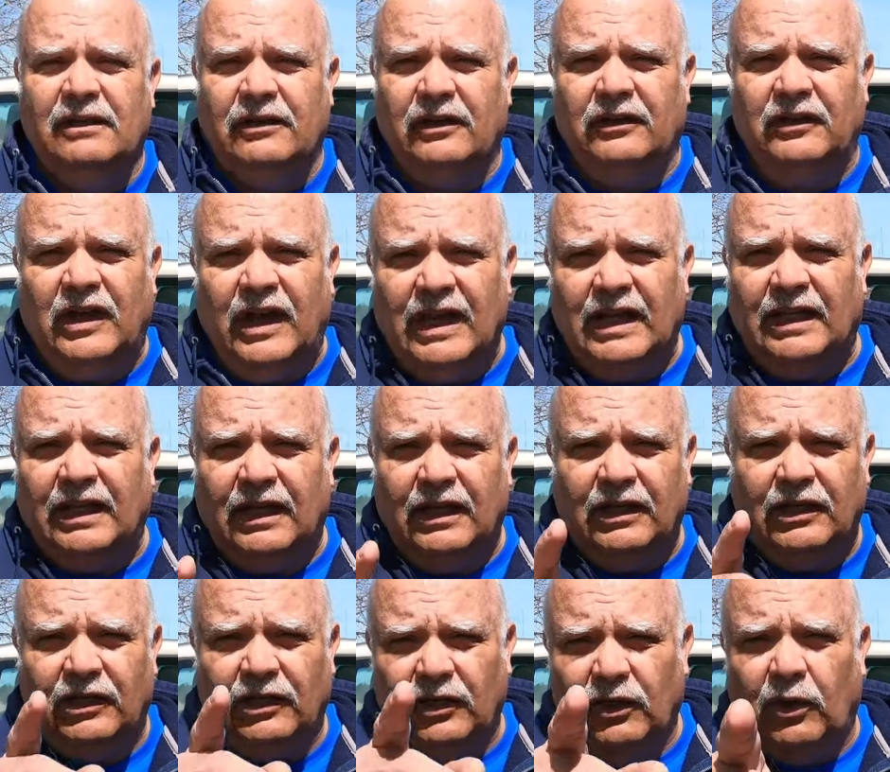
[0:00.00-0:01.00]
to take
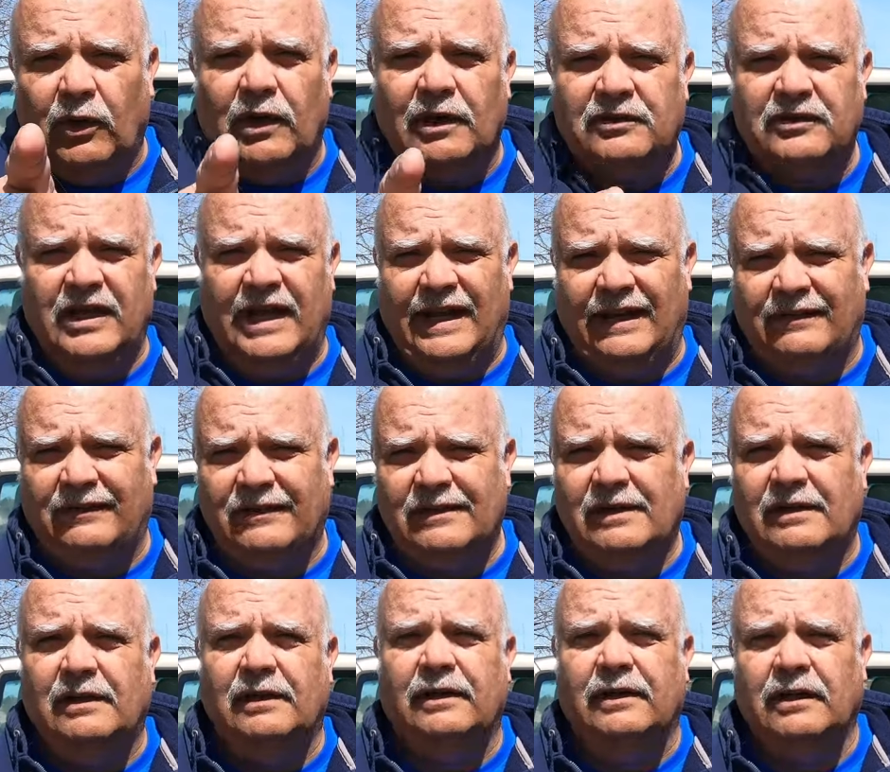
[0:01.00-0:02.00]
your tax
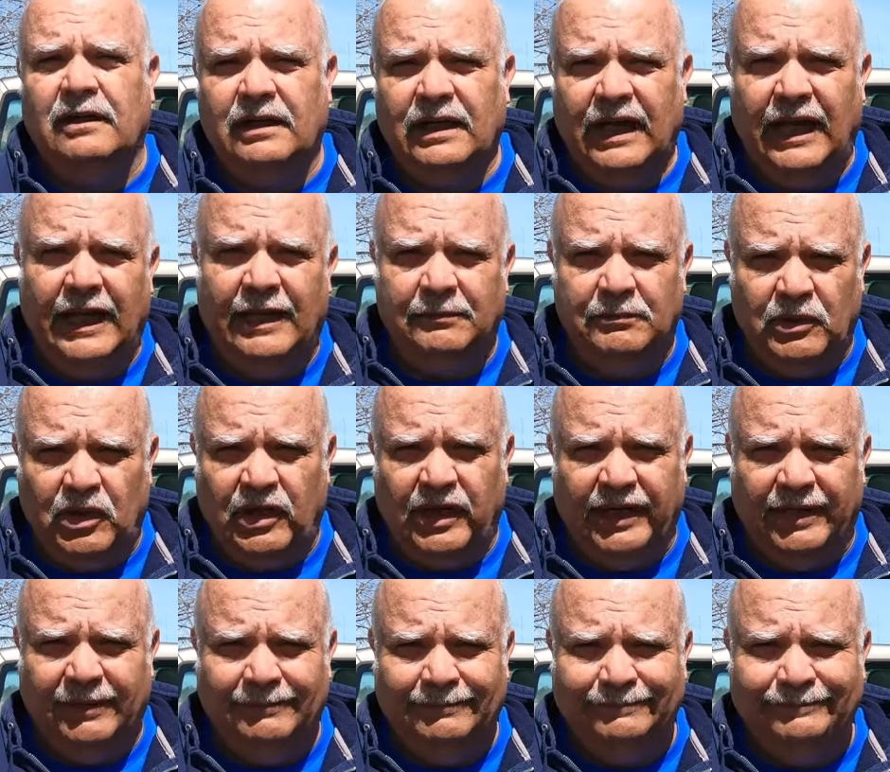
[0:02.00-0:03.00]
dollar and
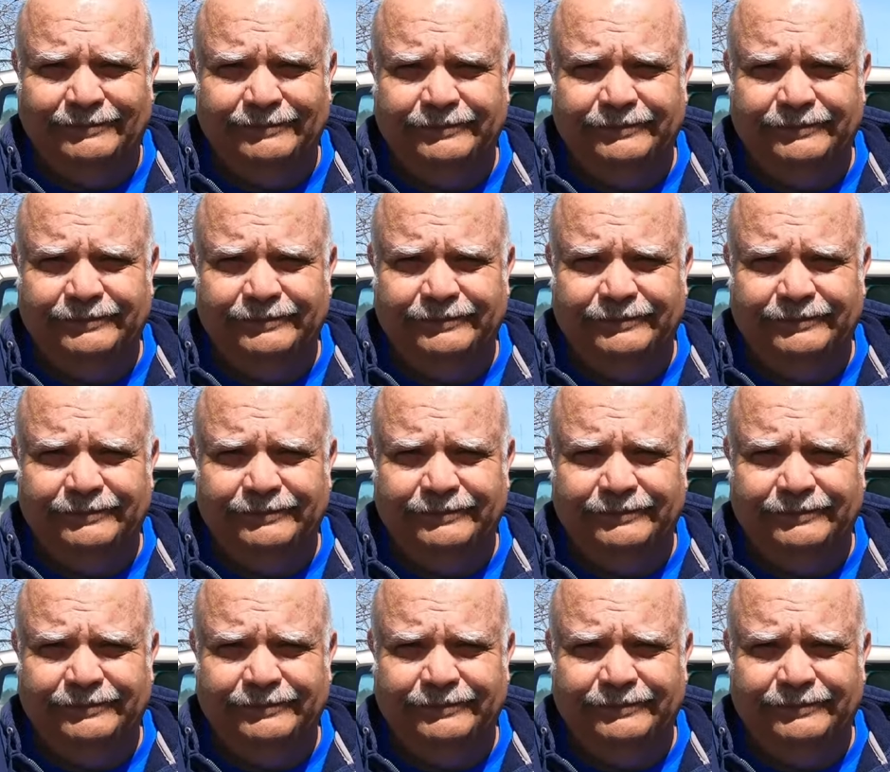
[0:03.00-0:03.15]
mine.